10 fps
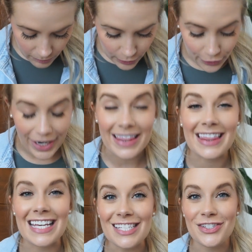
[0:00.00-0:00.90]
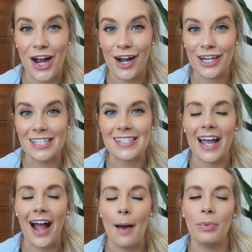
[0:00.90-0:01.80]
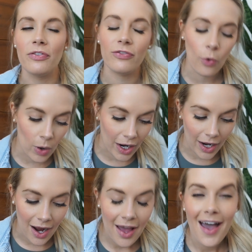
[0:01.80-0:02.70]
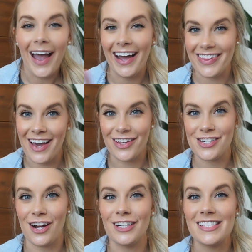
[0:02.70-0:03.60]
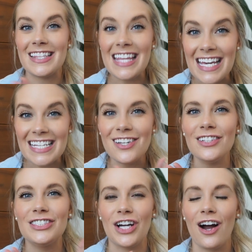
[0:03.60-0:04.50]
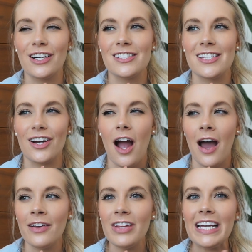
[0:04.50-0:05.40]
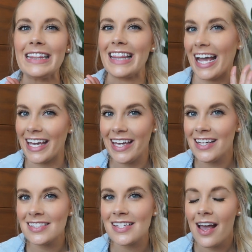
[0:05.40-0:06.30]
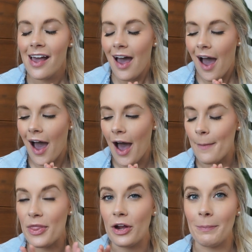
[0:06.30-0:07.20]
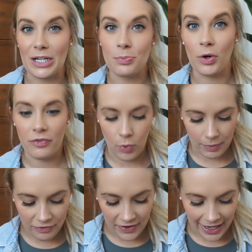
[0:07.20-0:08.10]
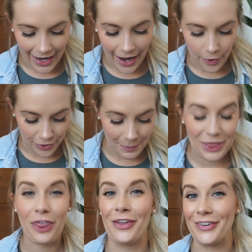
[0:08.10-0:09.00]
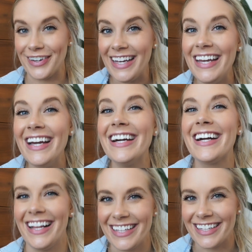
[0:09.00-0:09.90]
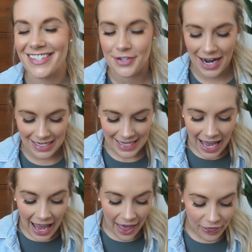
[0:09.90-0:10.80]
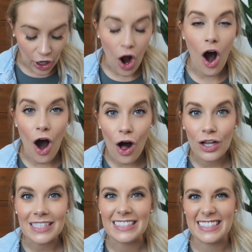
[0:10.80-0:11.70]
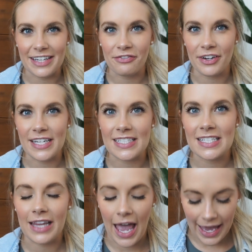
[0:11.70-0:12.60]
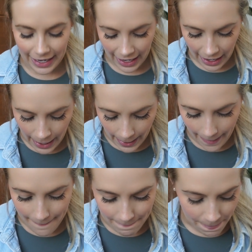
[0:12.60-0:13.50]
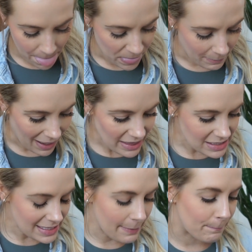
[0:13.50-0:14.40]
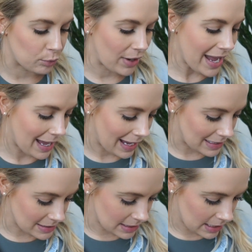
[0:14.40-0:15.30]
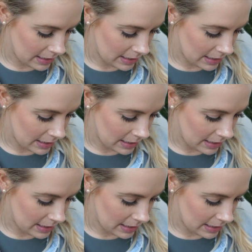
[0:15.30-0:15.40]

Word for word: All right, these joggers I got before I got the other joggers. These are joggers that are kind of like leggings. Um, they're much more form-fitting. I own them in three colors, you guys. And they're all different, like, um, they're by the same brand.